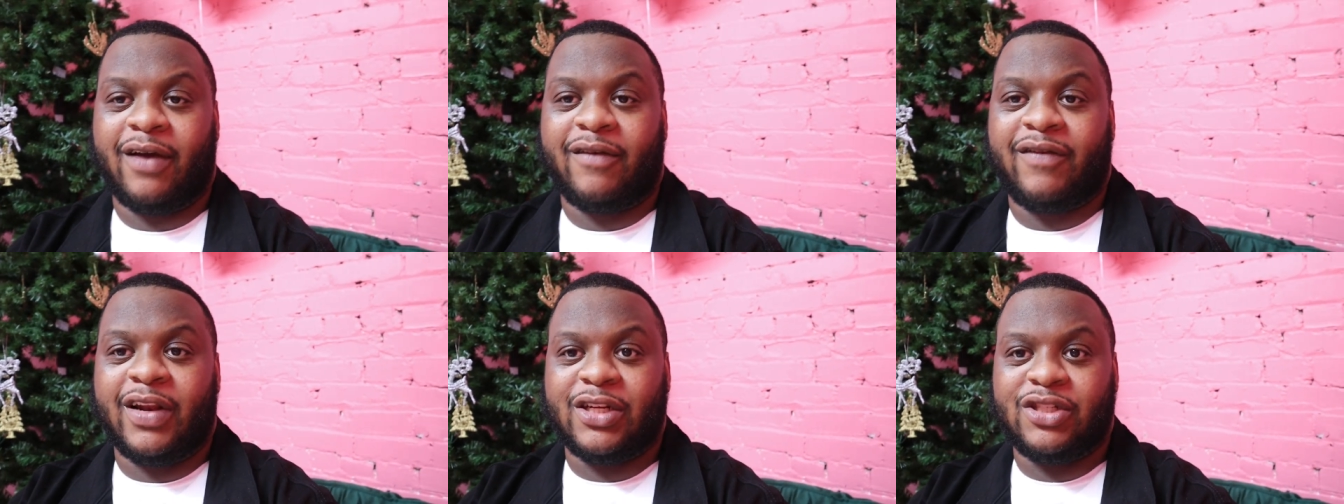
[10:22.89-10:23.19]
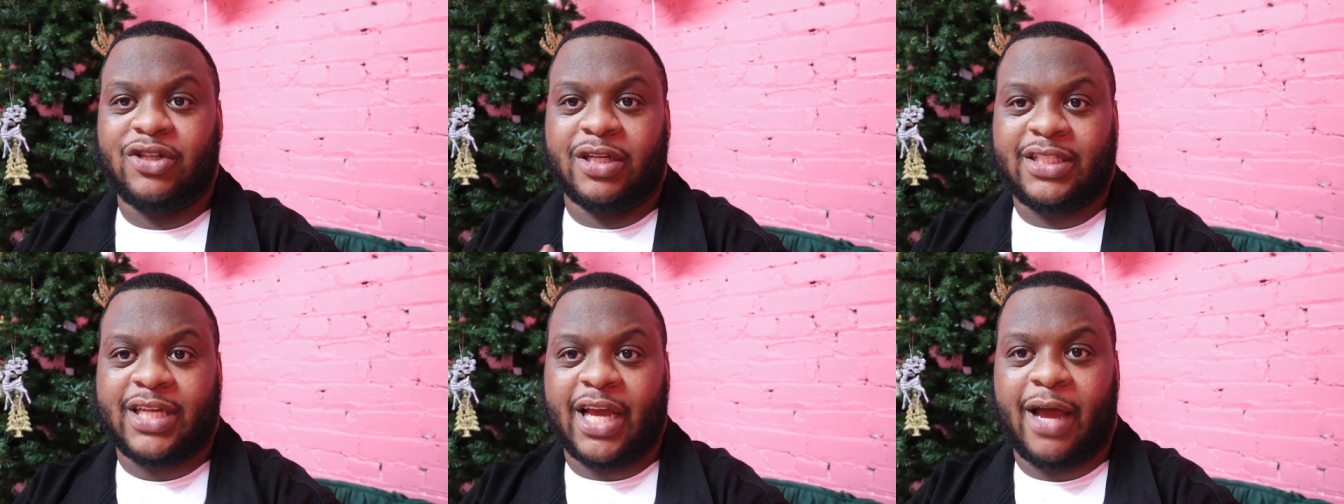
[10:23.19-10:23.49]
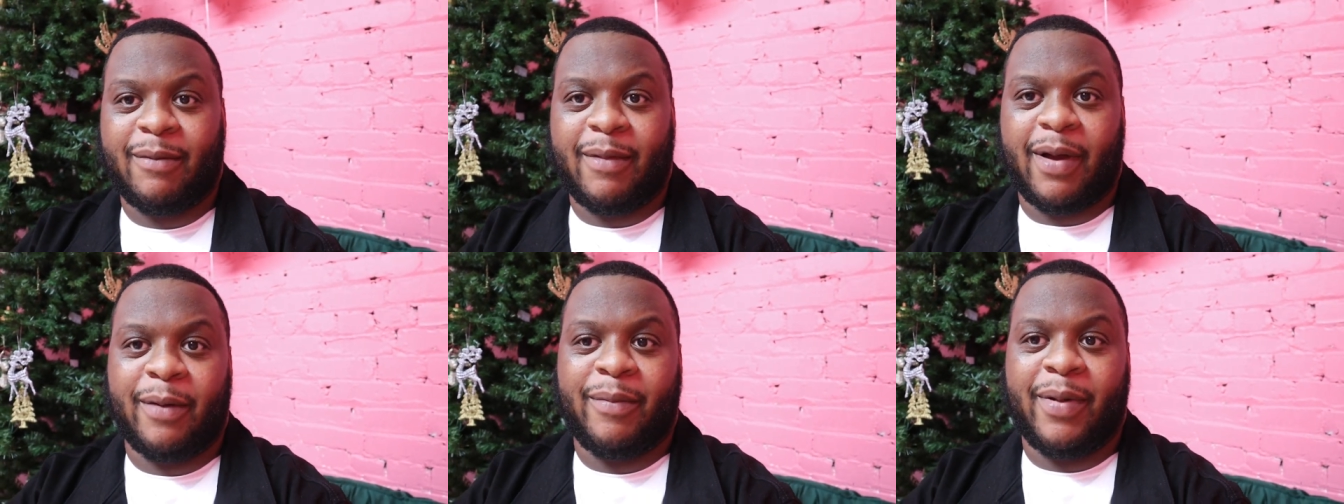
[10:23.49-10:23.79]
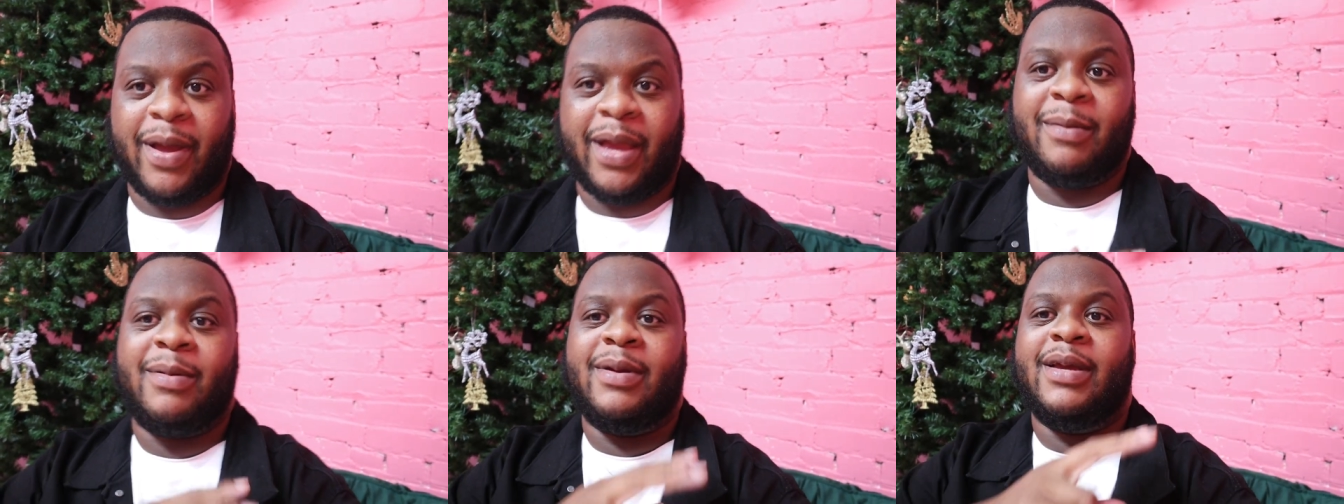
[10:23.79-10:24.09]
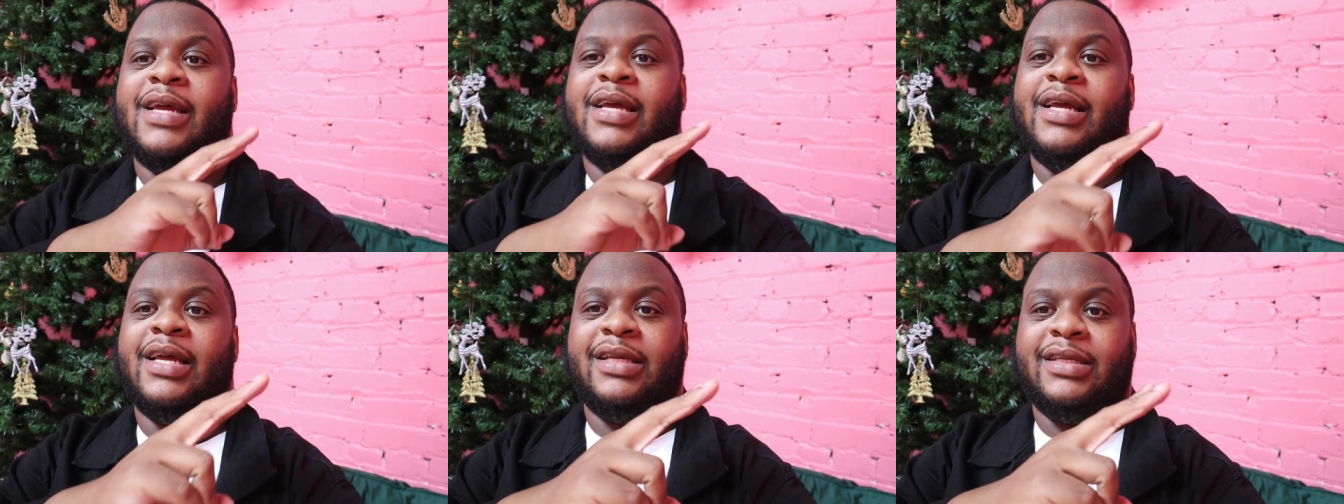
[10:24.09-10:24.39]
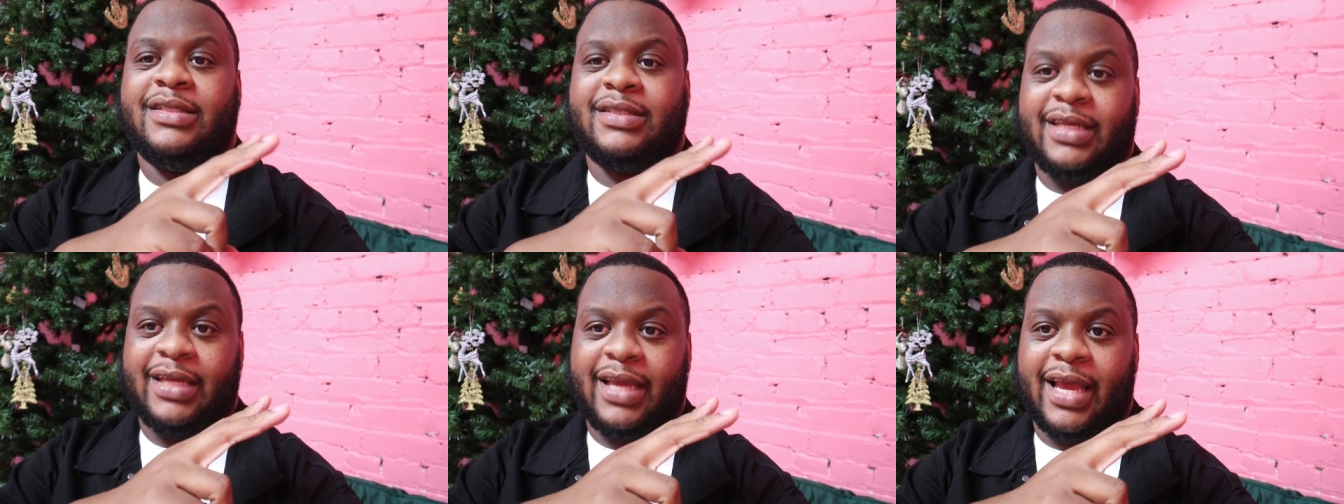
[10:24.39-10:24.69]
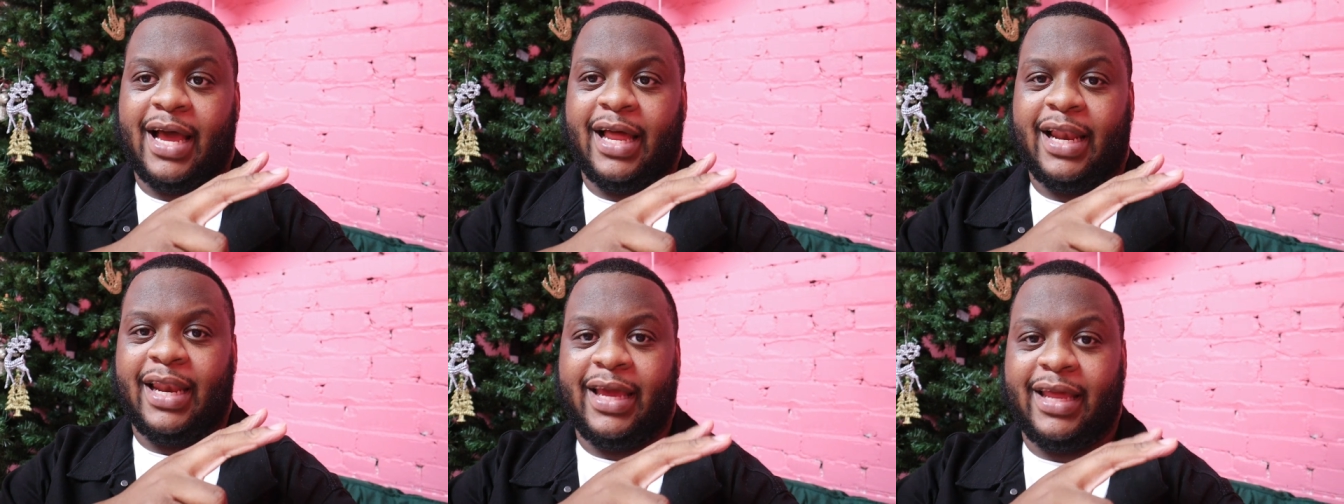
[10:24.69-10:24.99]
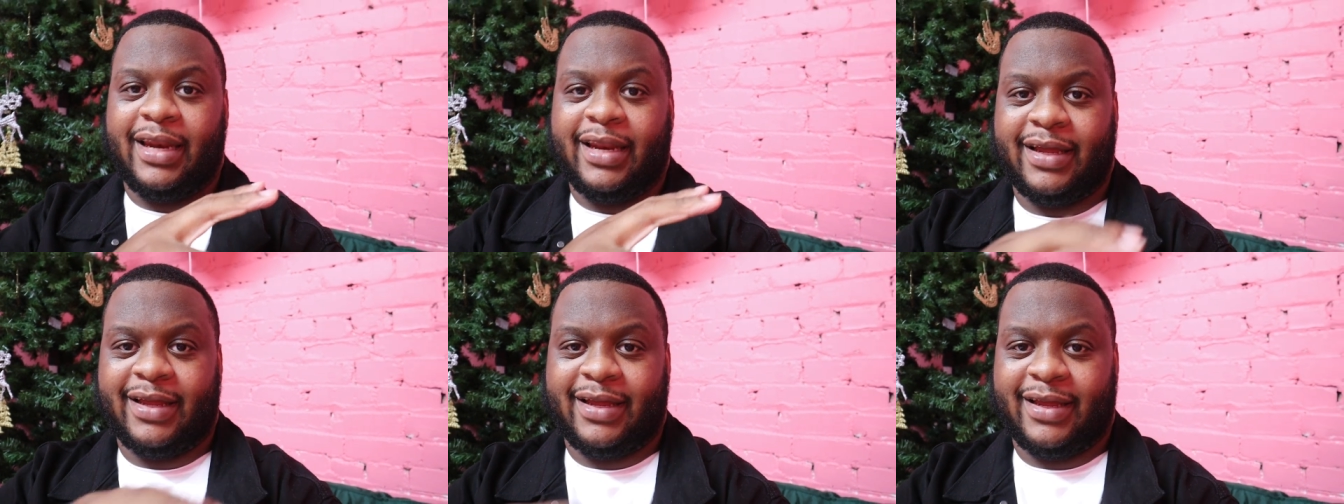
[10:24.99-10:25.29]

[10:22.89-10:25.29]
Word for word: I'm finna enjoy time, my baby. See y'all later.